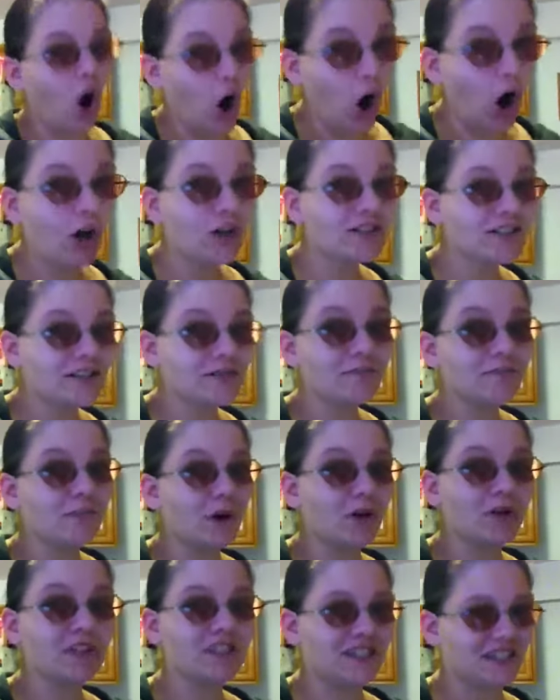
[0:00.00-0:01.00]
awesome
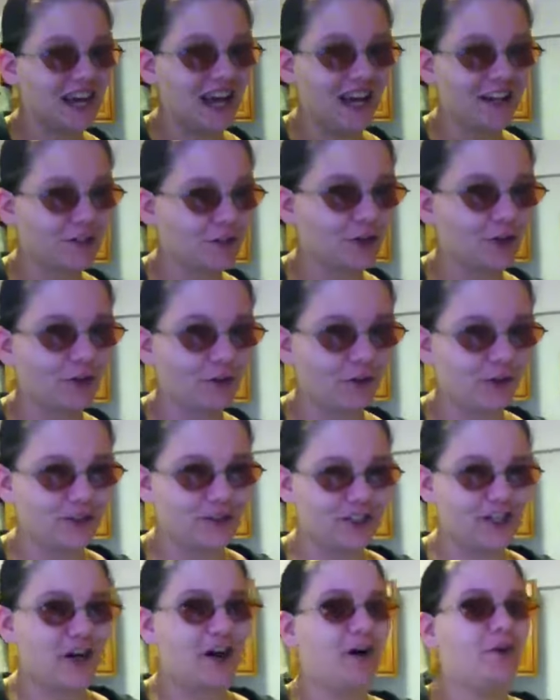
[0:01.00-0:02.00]
multitasker for
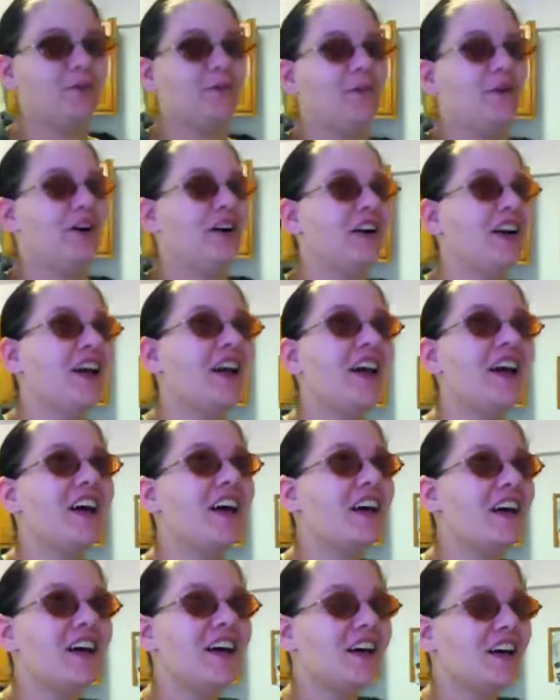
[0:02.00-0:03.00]
someone
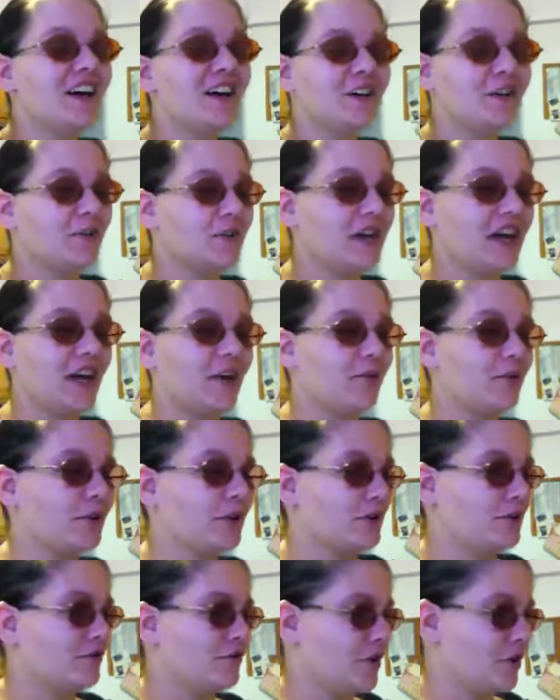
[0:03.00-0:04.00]
who can't
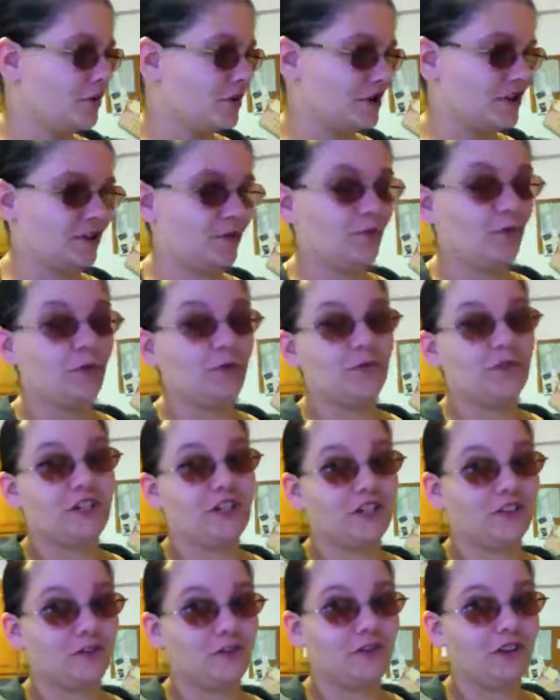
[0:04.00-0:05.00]
really focus on one
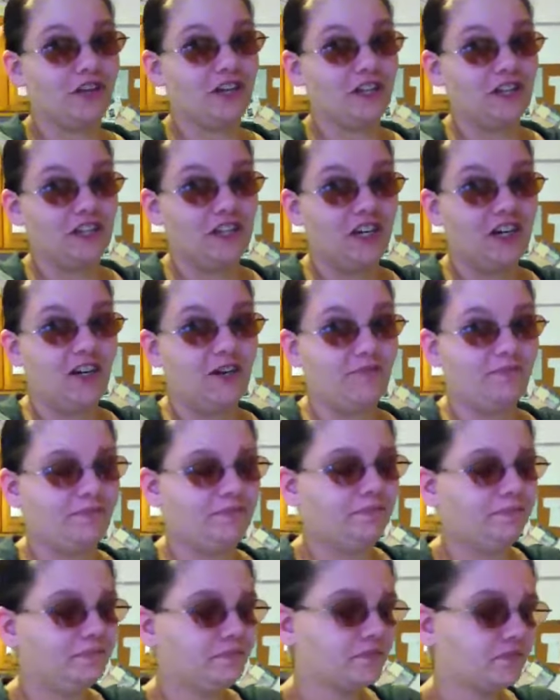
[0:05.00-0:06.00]
particular thing at a time.
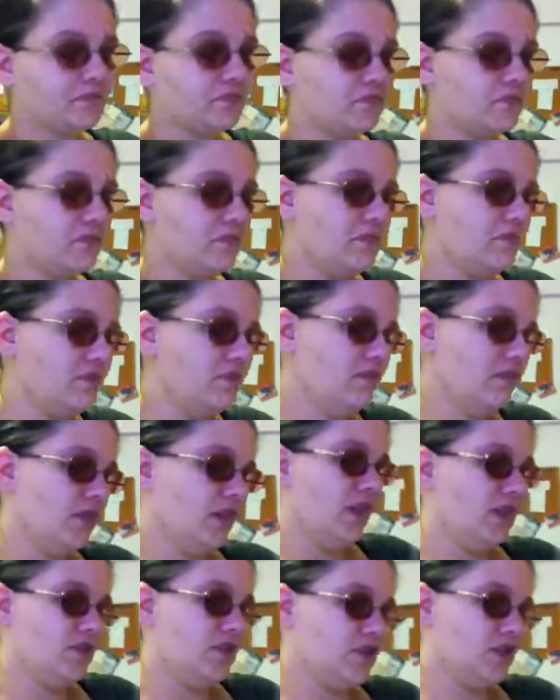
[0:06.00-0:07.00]

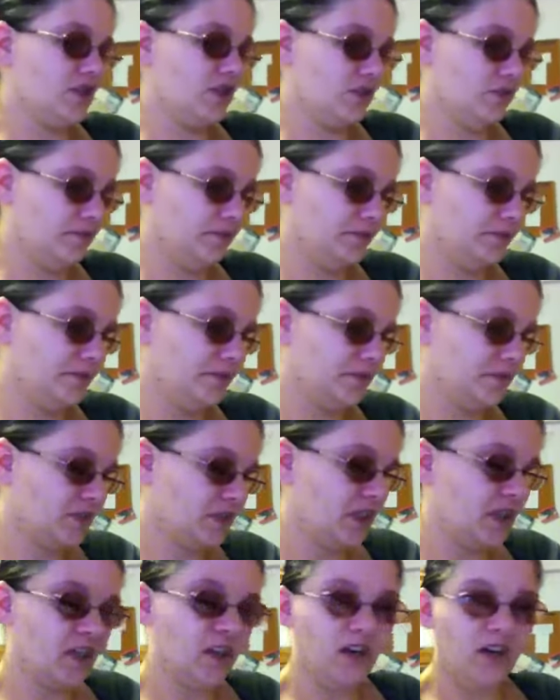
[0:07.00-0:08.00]
So,
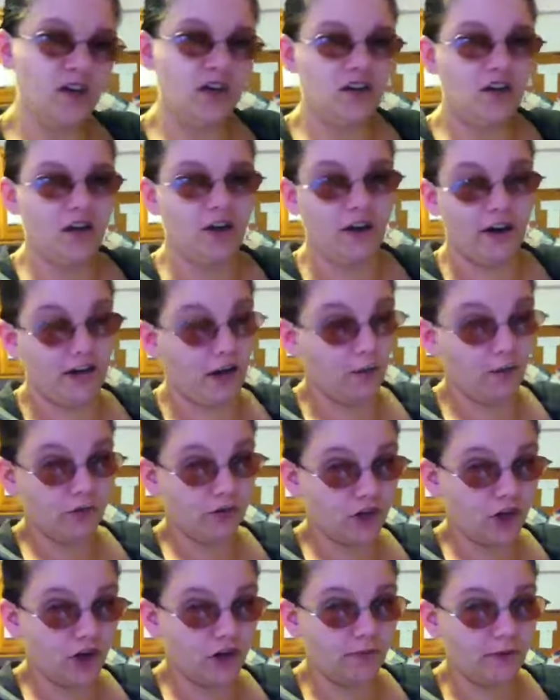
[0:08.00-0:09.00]
alright, I
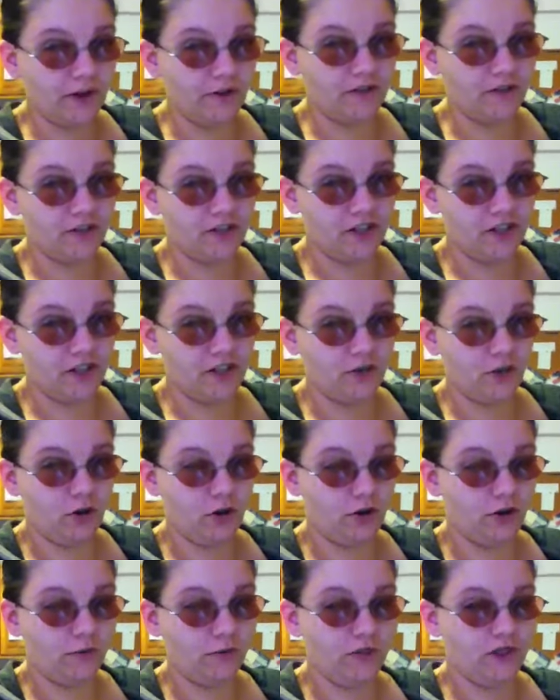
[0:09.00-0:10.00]
won't talk about this any
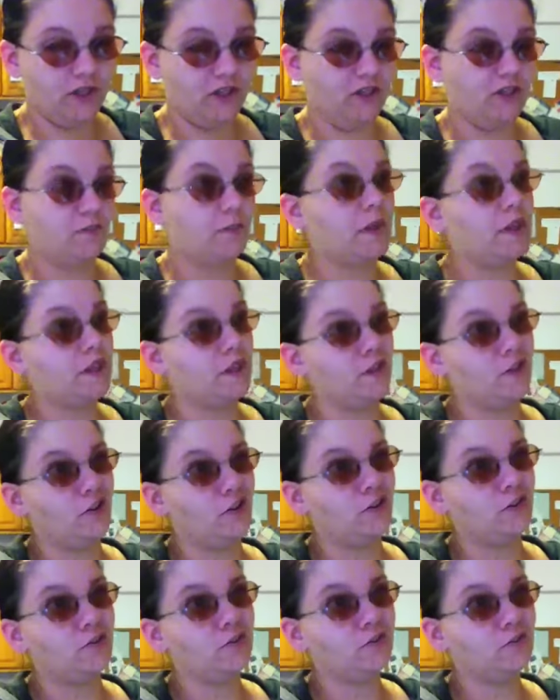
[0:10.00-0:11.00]
longer because my
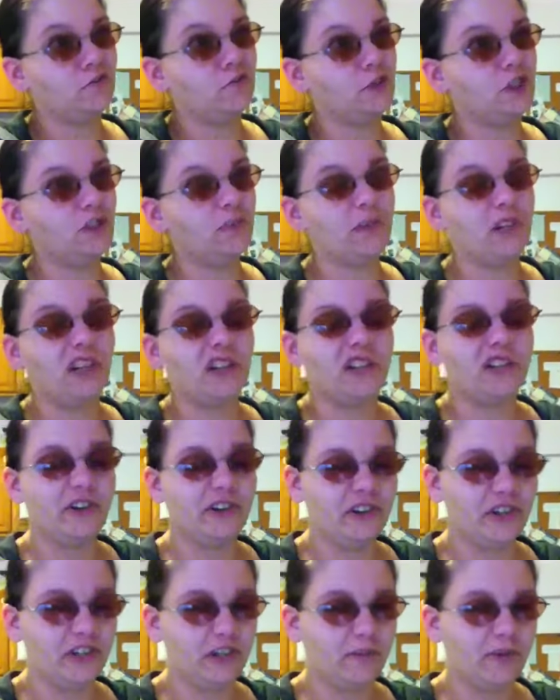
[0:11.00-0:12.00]
dinner should be done
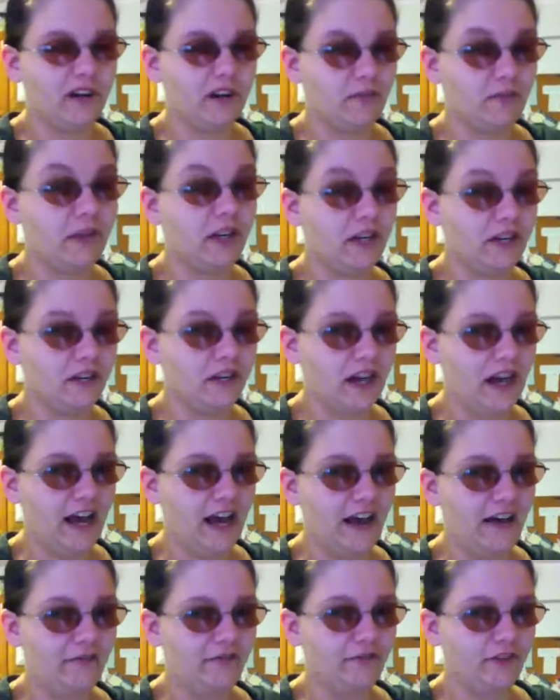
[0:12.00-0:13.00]
cooking in about a minute and a
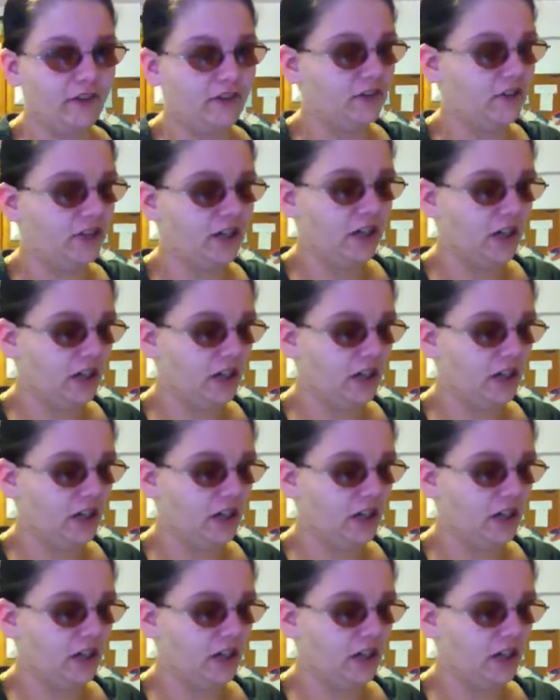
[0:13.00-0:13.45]
half, and